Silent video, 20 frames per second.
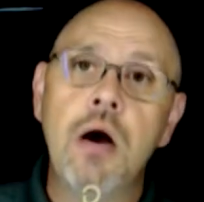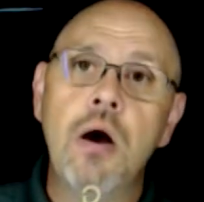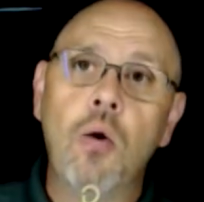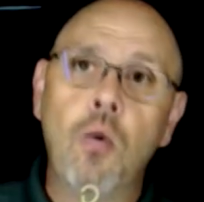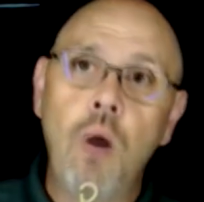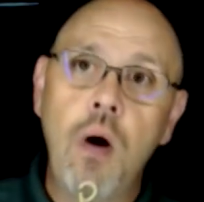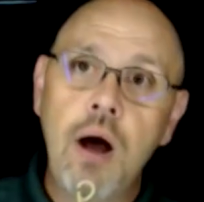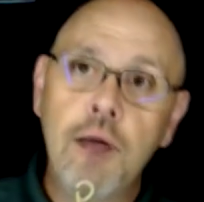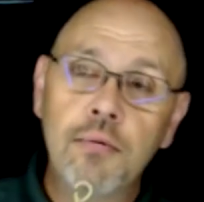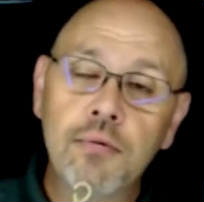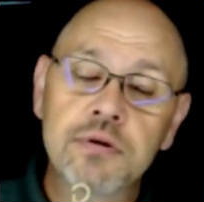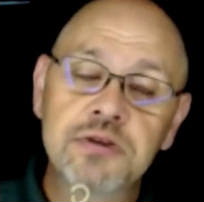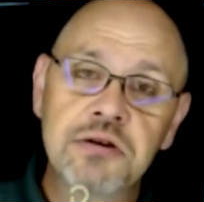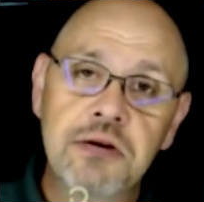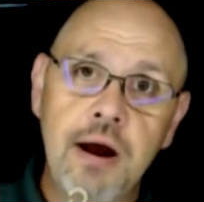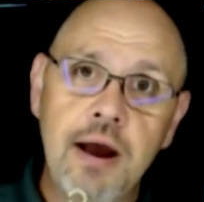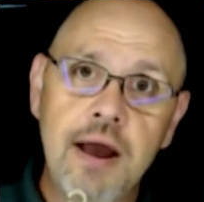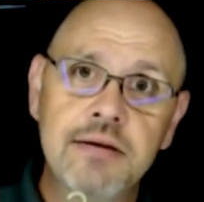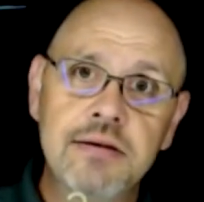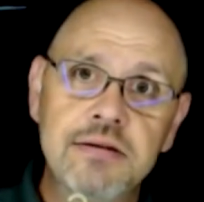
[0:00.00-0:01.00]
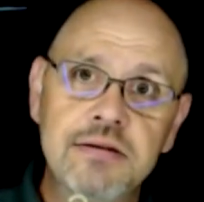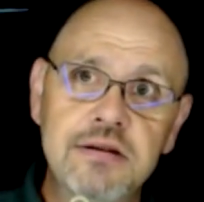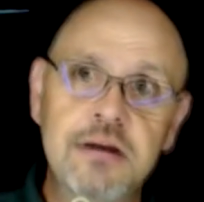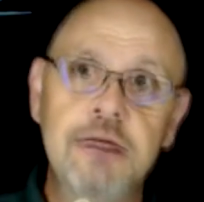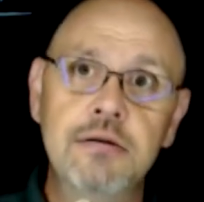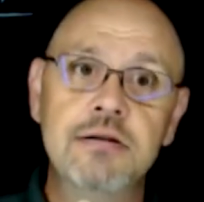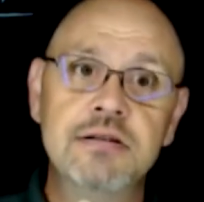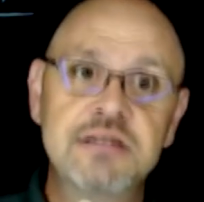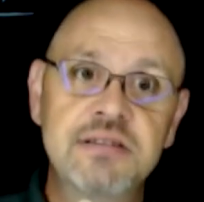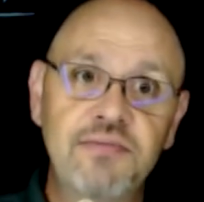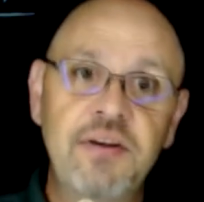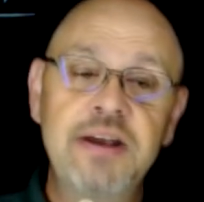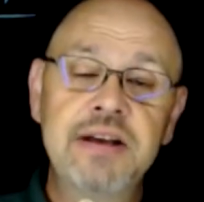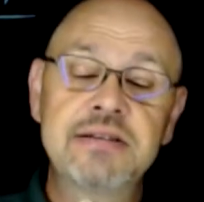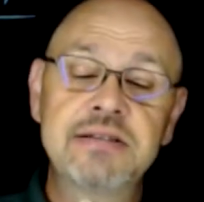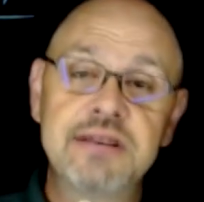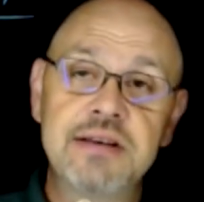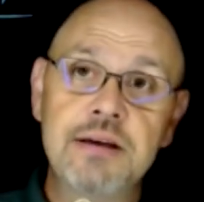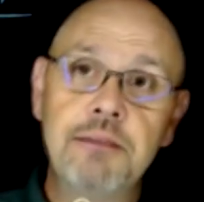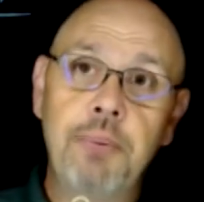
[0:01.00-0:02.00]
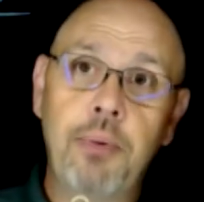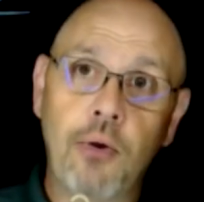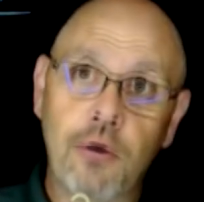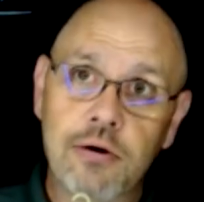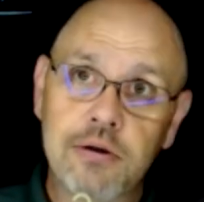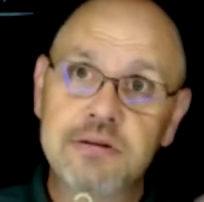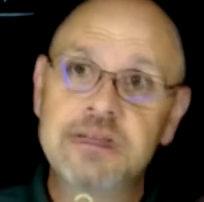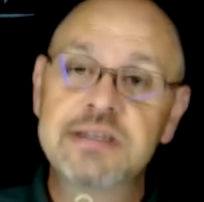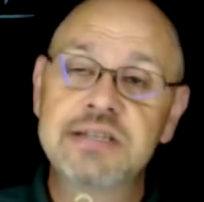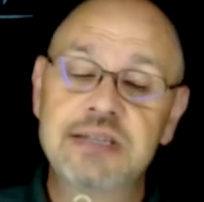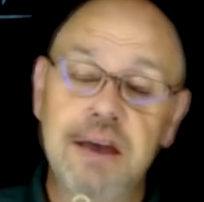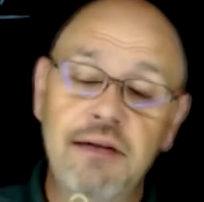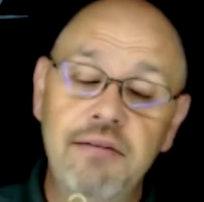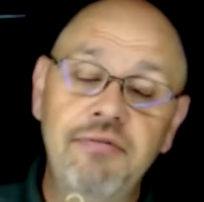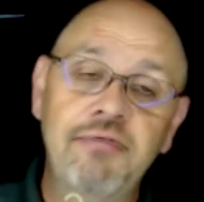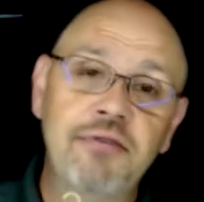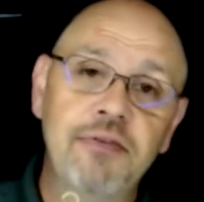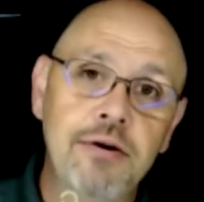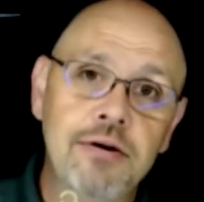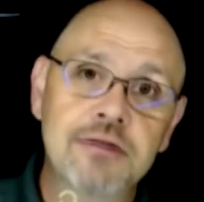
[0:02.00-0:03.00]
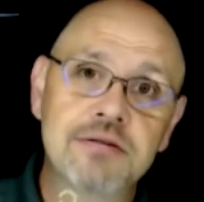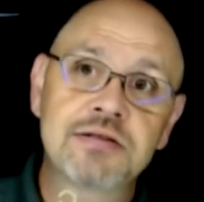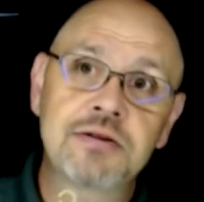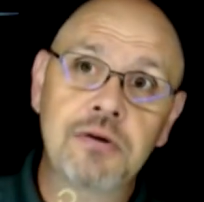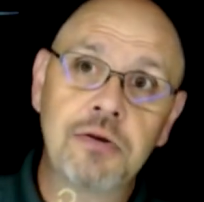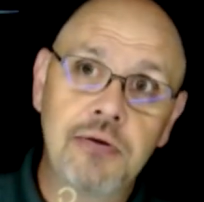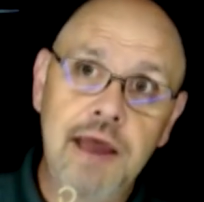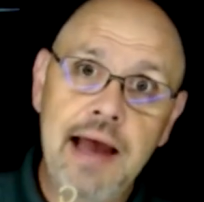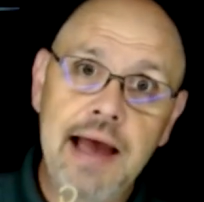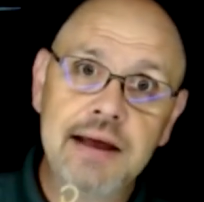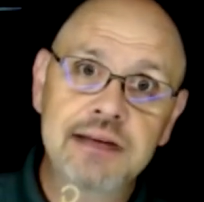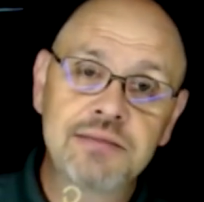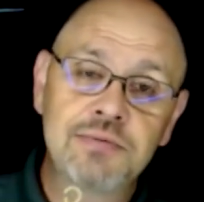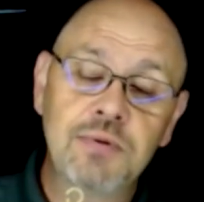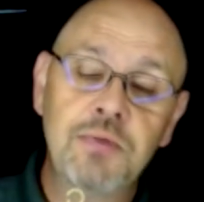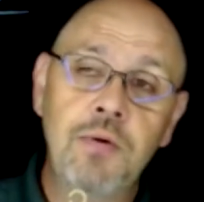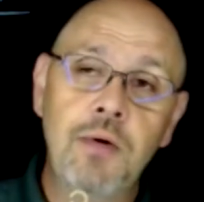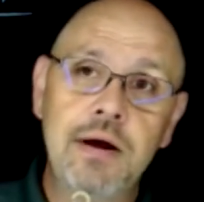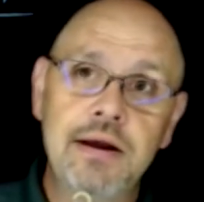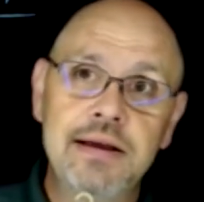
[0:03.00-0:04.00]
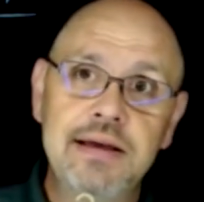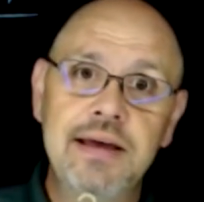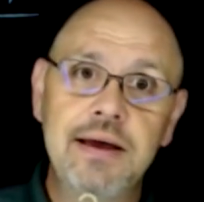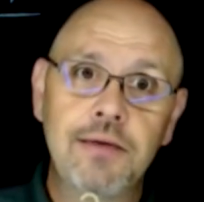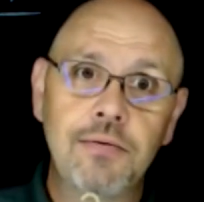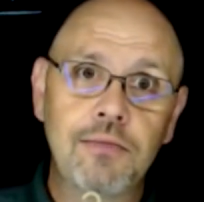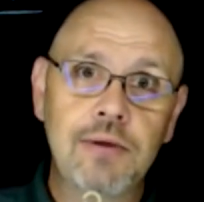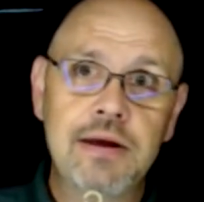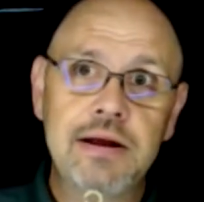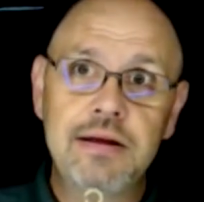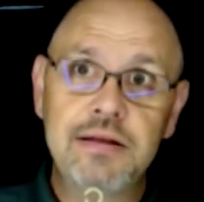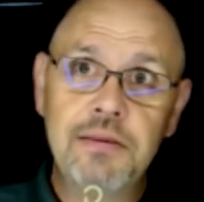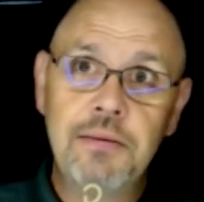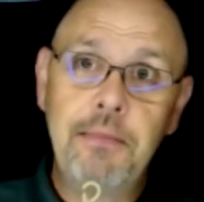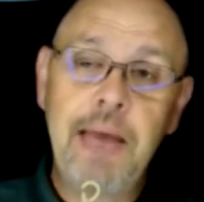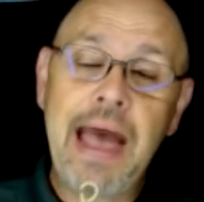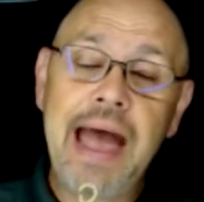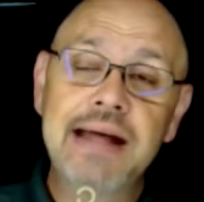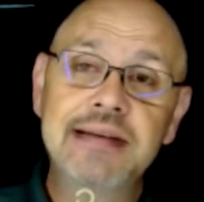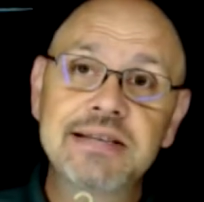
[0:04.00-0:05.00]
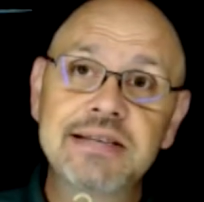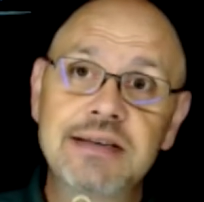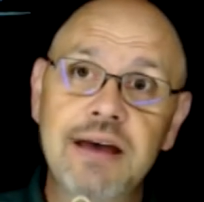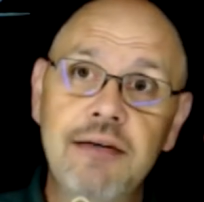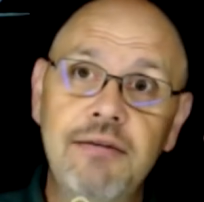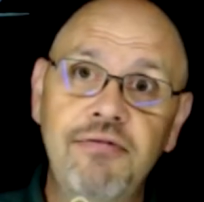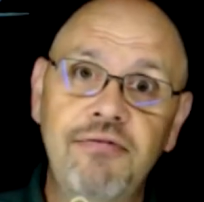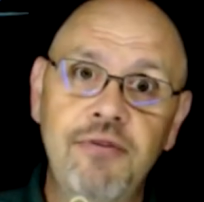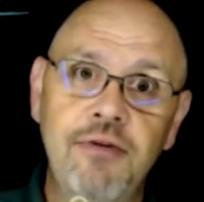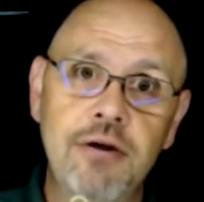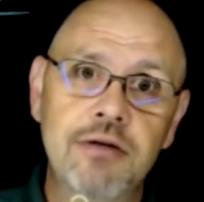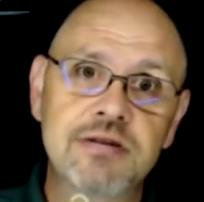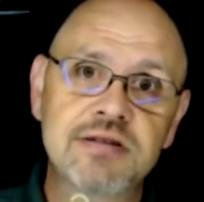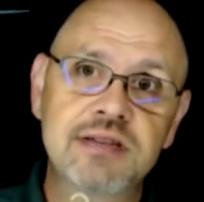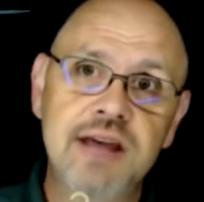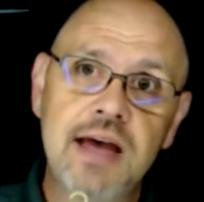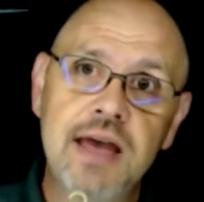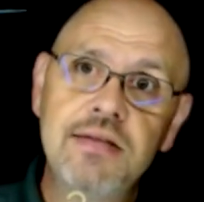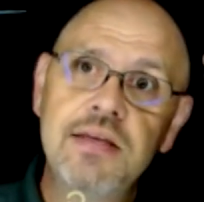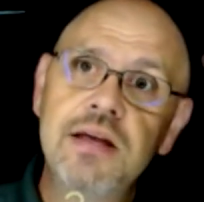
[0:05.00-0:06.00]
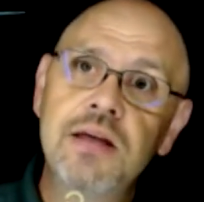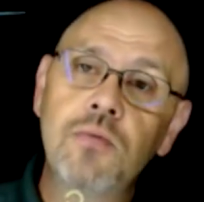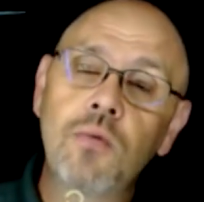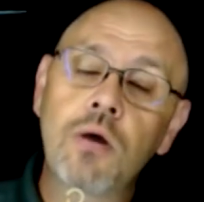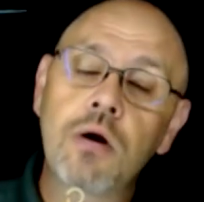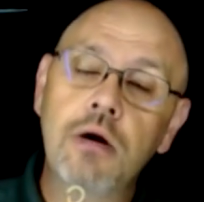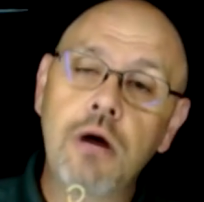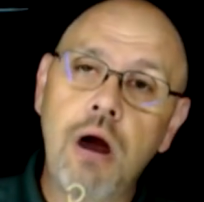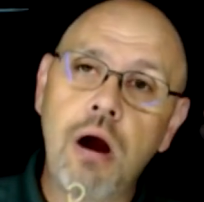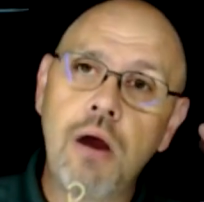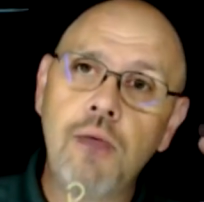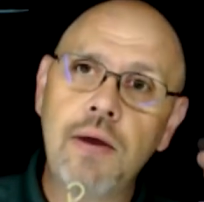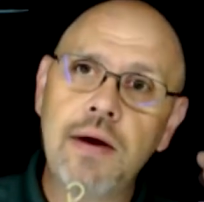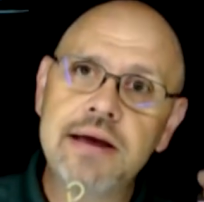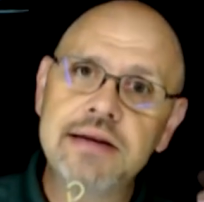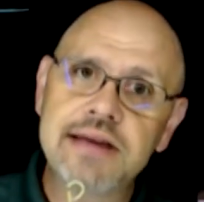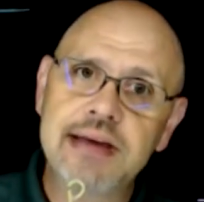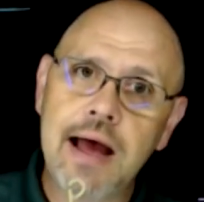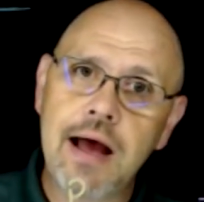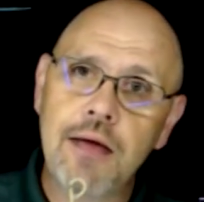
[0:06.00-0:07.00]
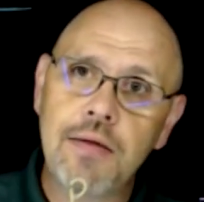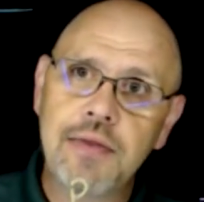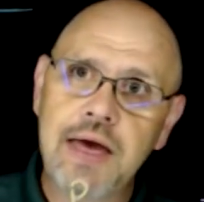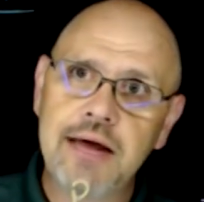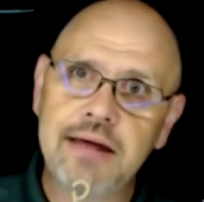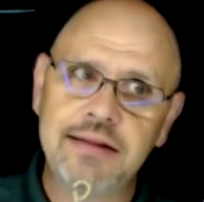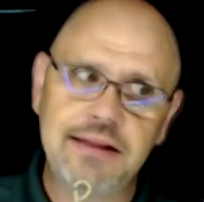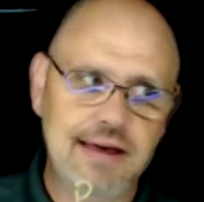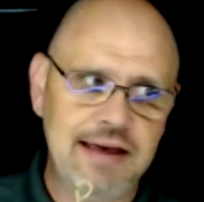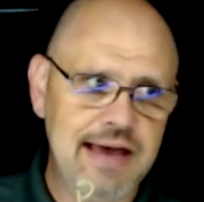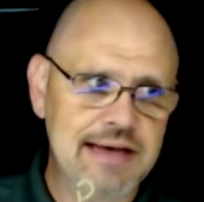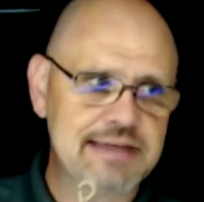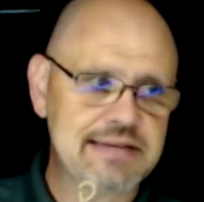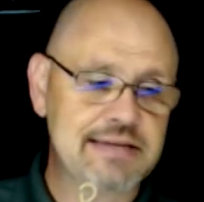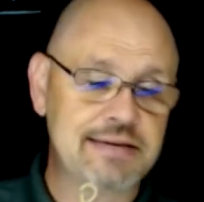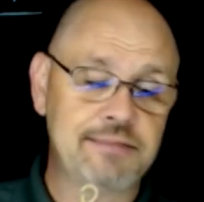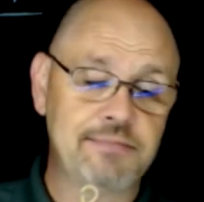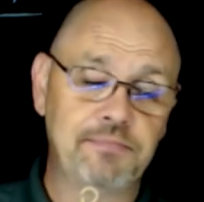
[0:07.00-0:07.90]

What we're trying to do is fix the important stuff first, correct? We want to get rid of the bad stuff first and then work our way down that list.